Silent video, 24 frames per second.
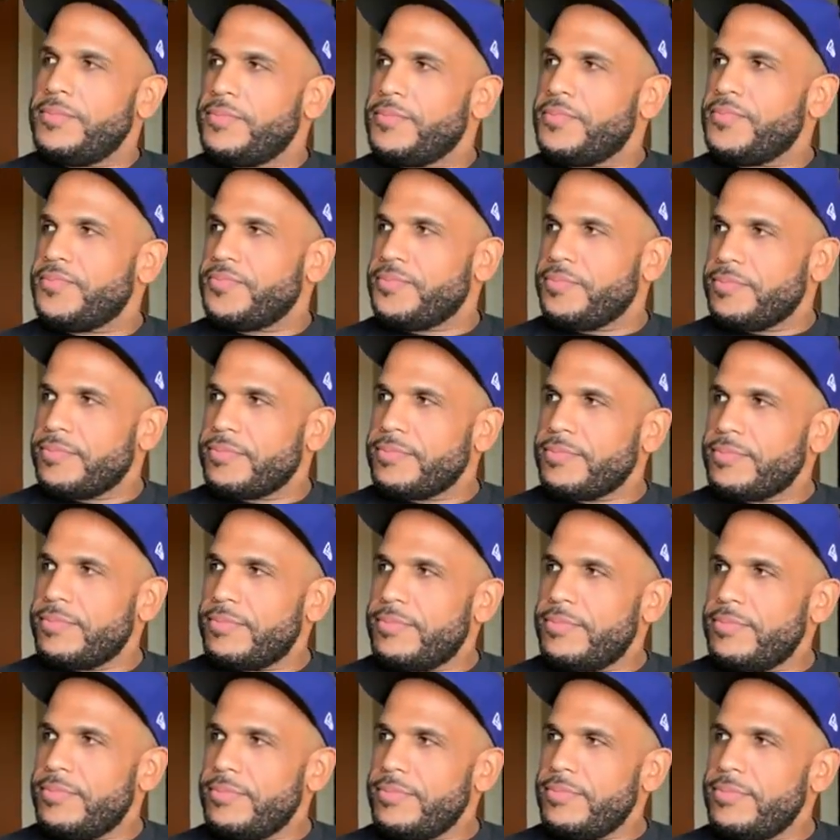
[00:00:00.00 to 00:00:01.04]

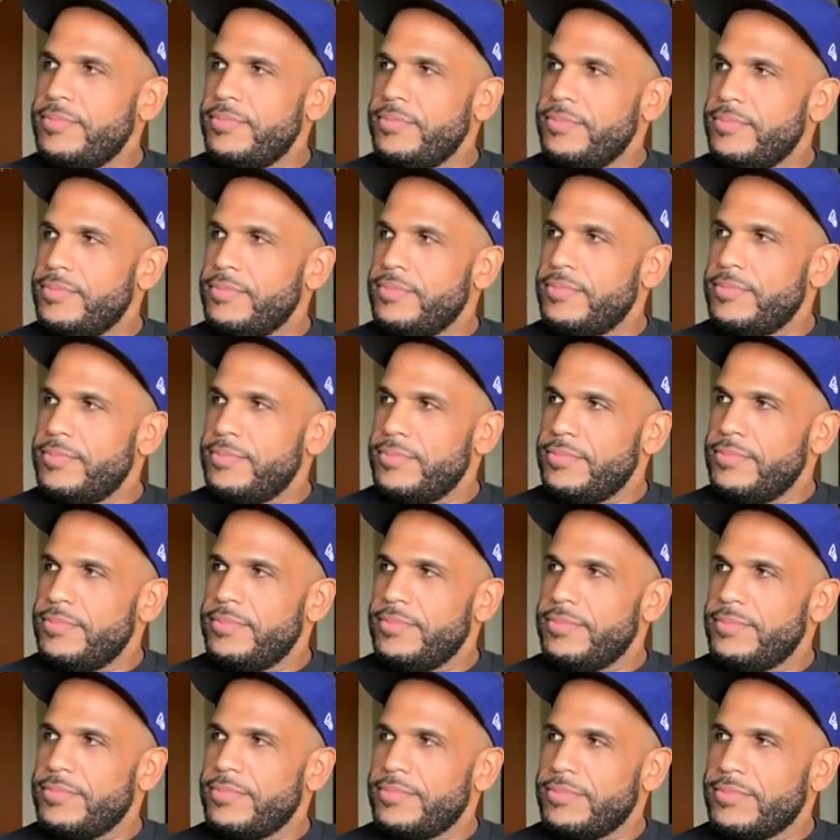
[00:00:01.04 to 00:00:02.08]

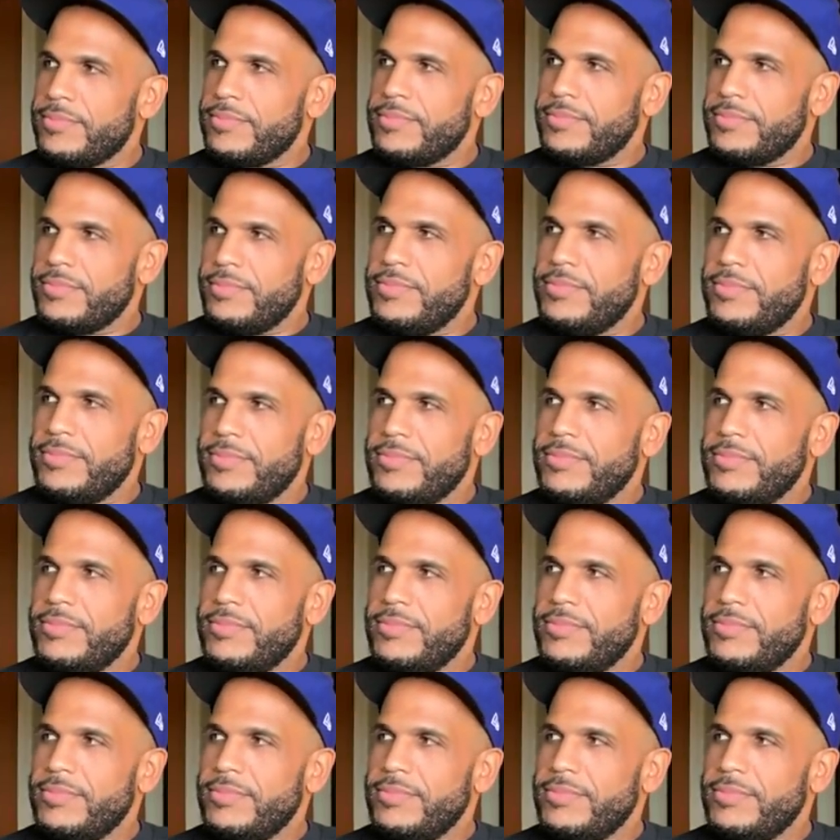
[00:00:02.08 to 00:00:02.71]
(silent)